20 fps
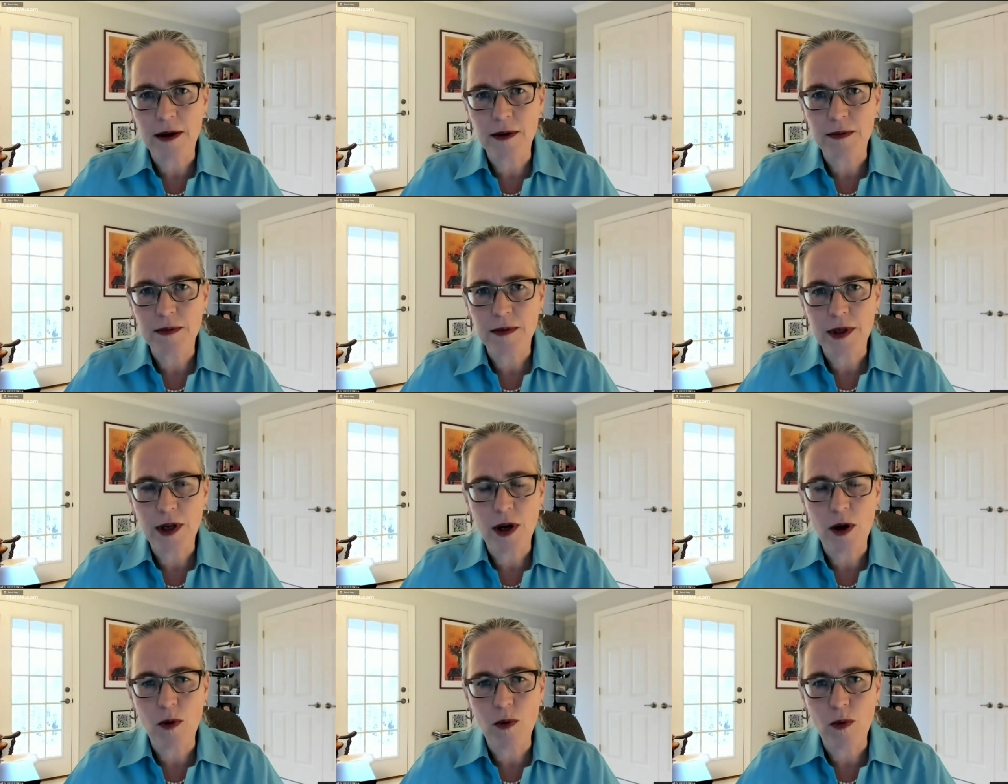You
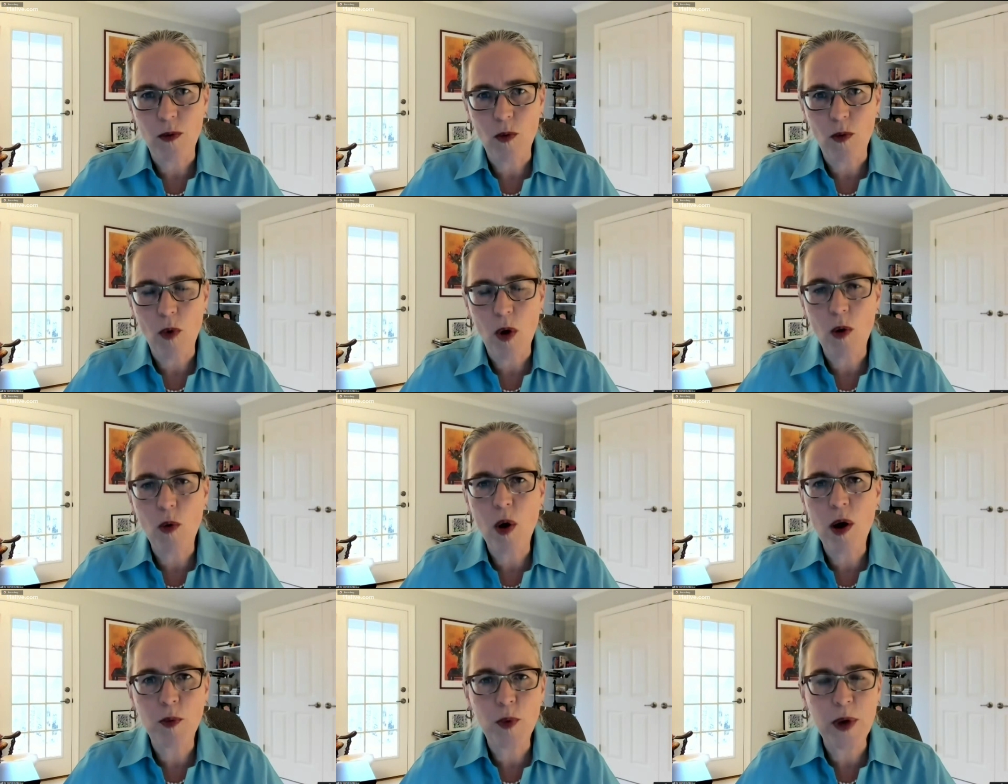know, what,
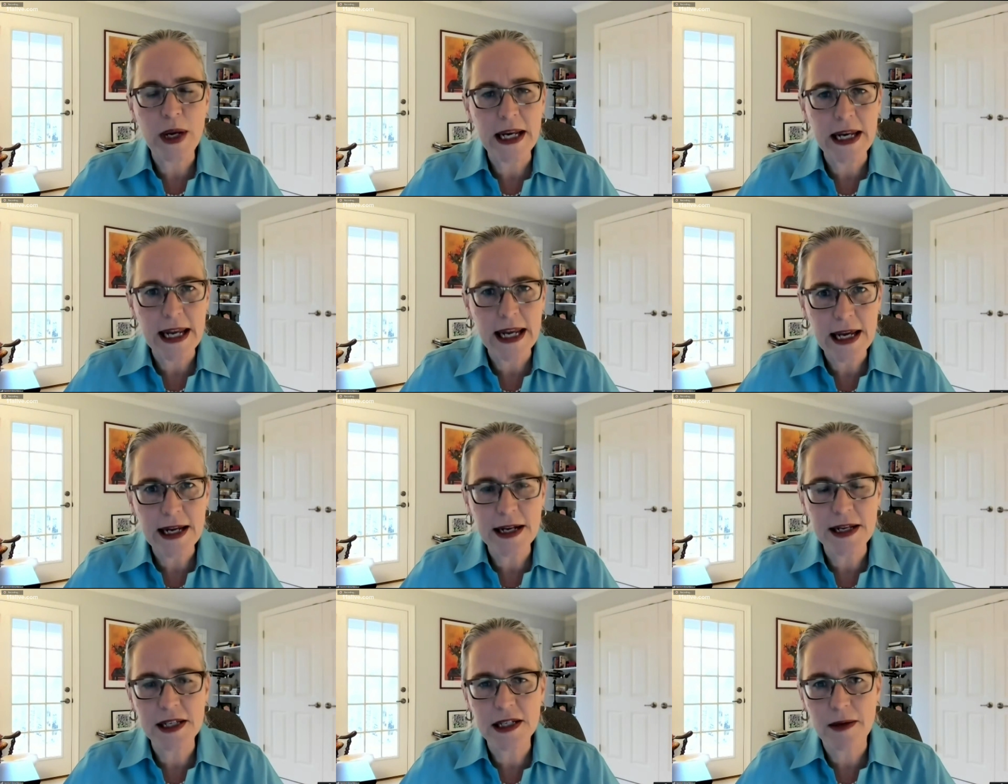what we need
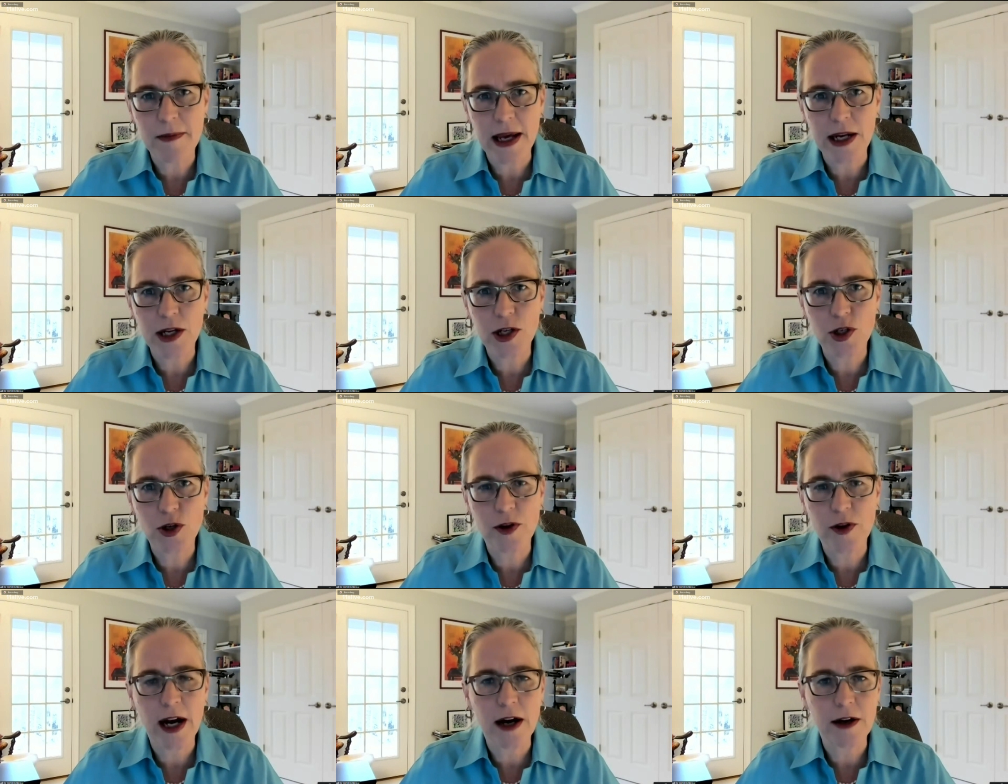is to make sure
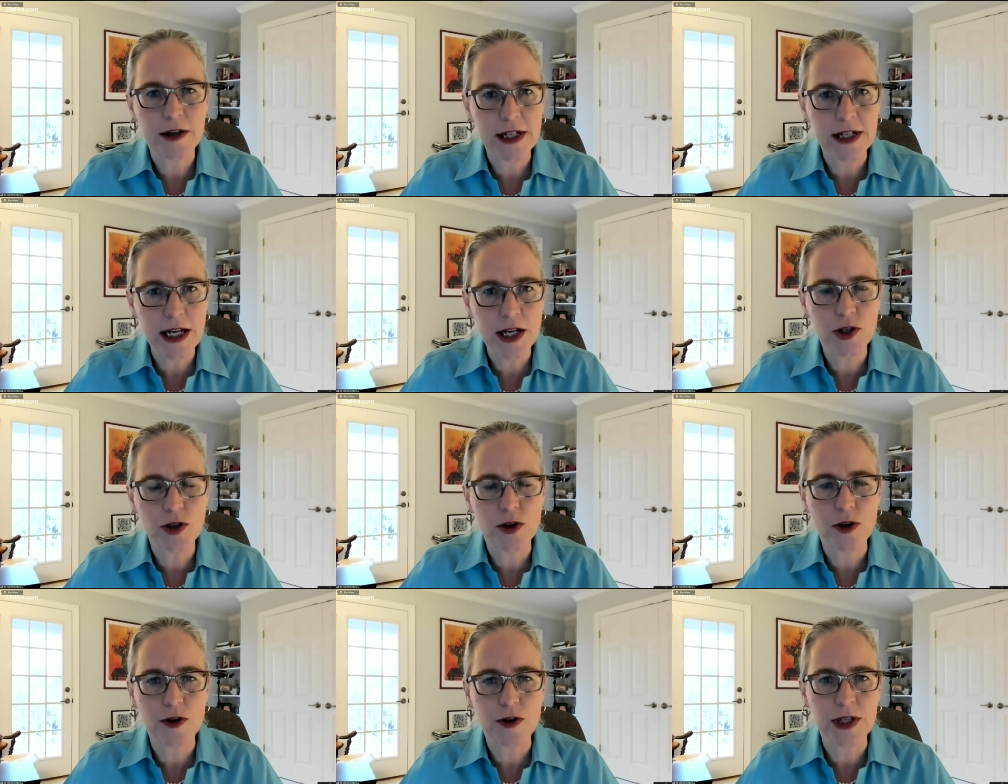that our
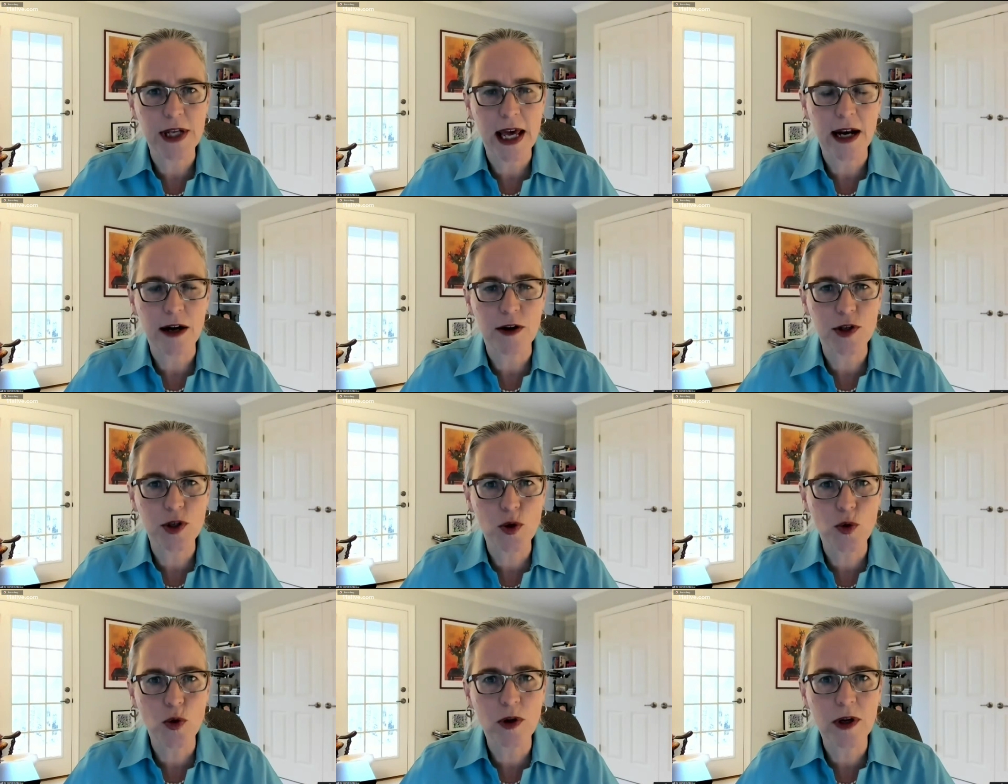teachers and our
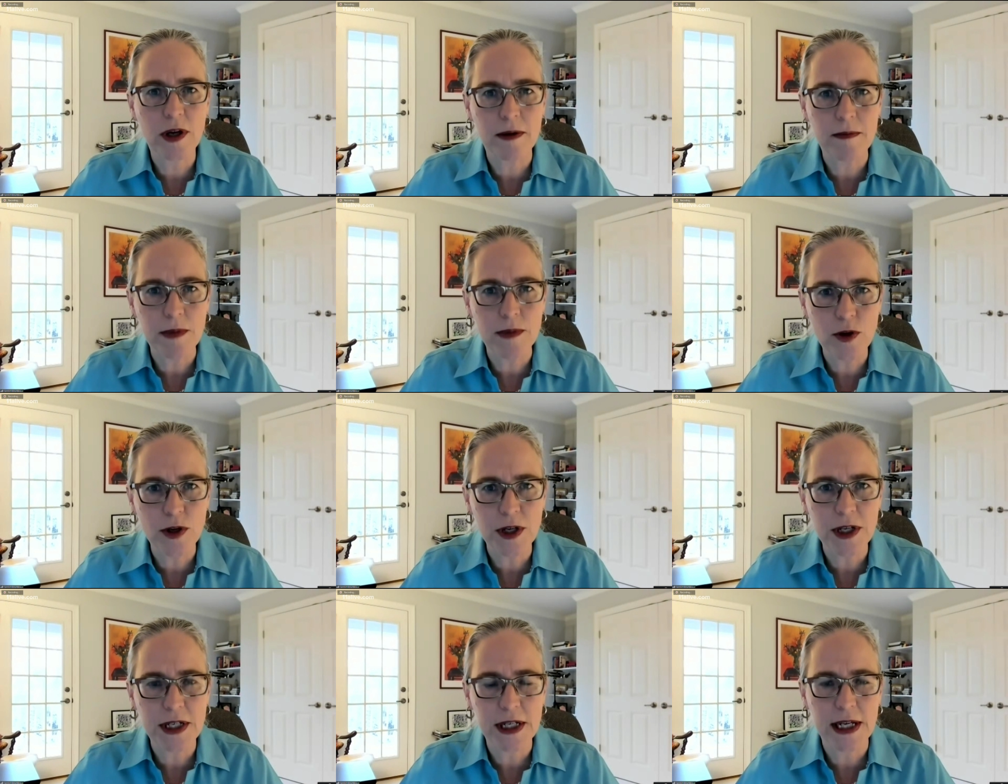school
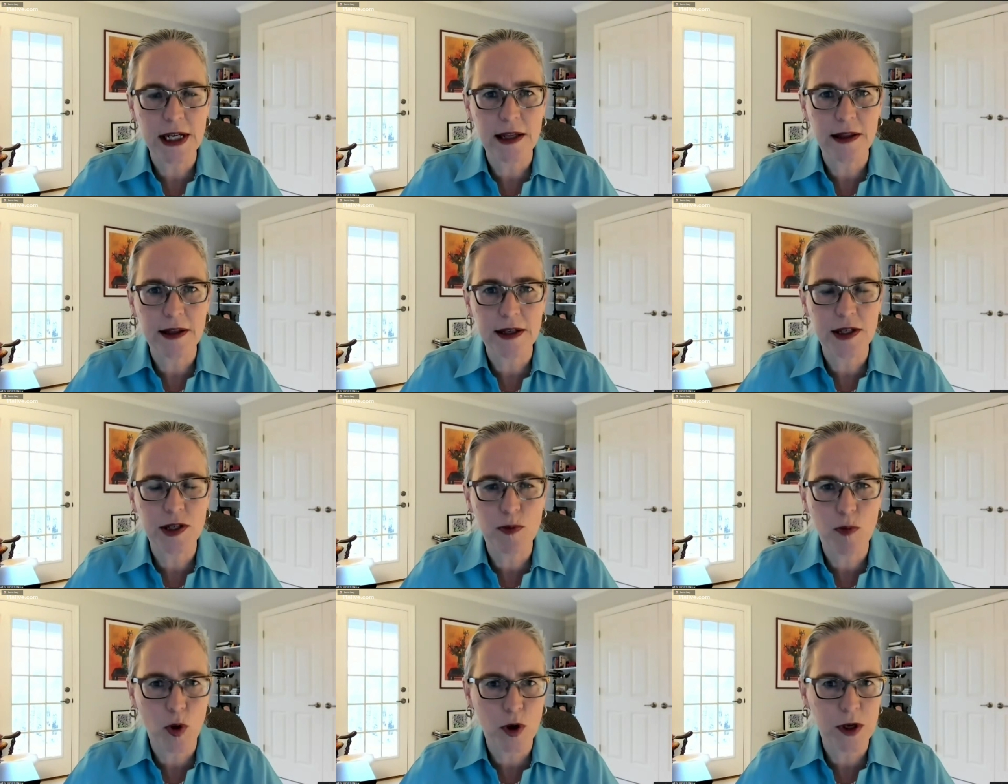community, the
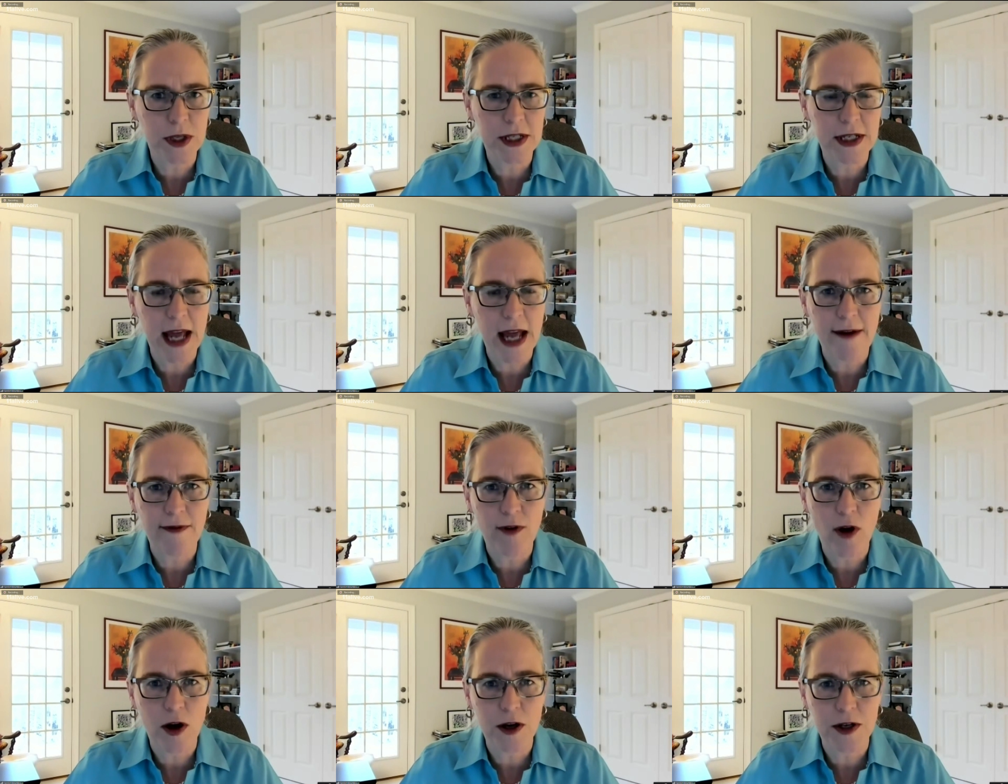support staff,
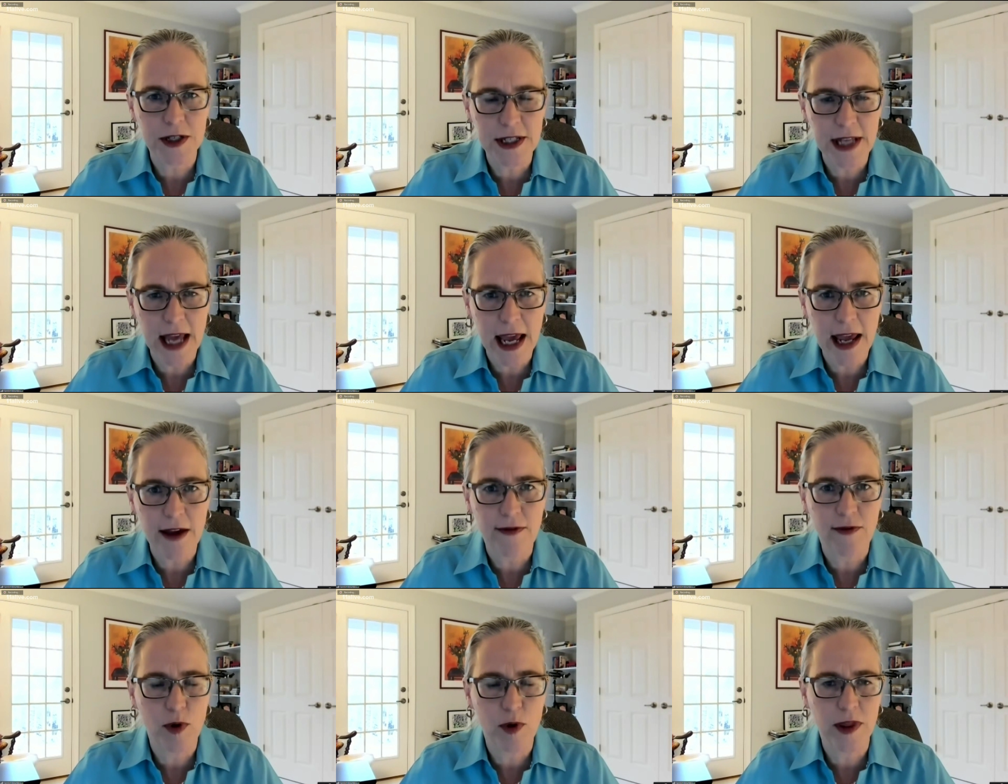are
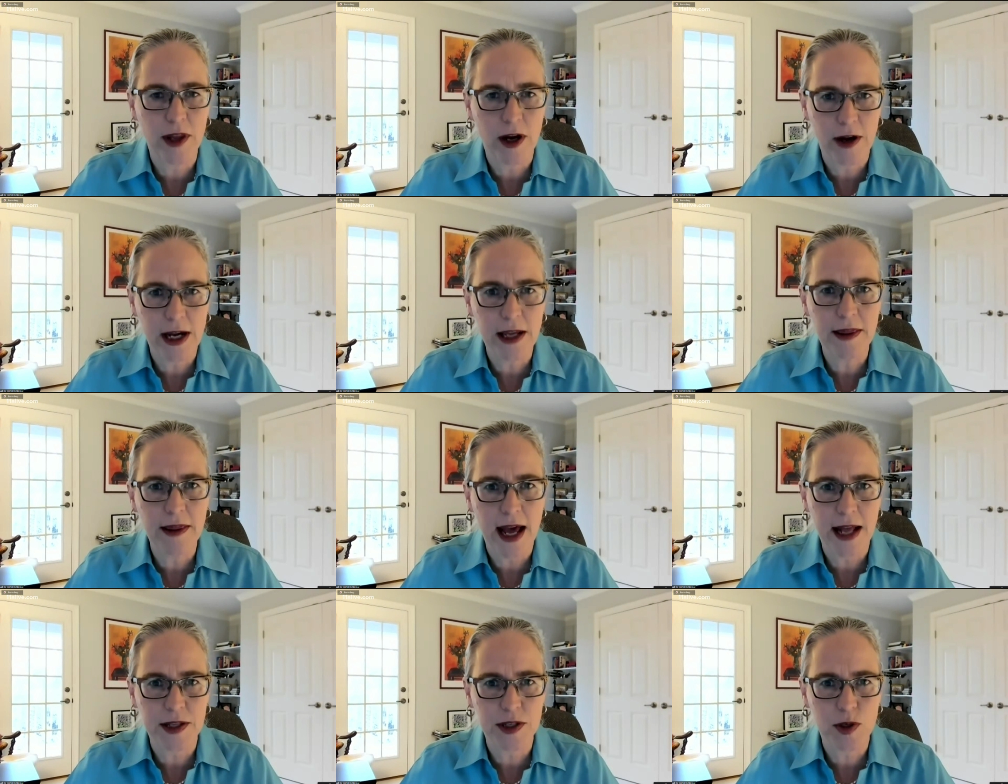safe when they're in
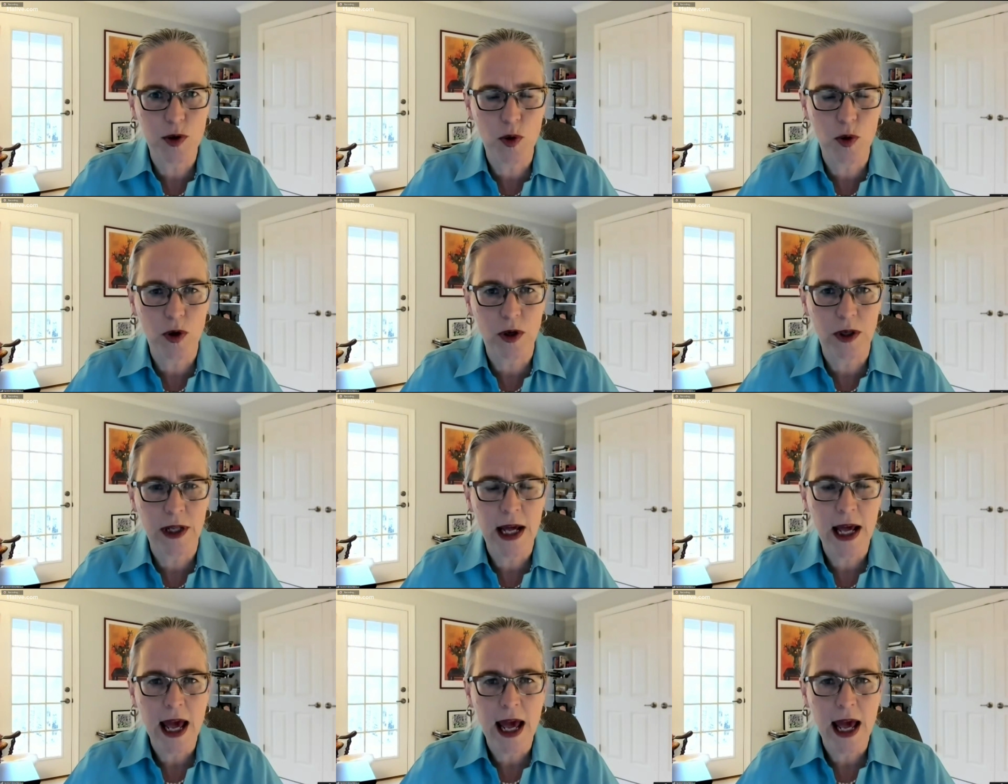that school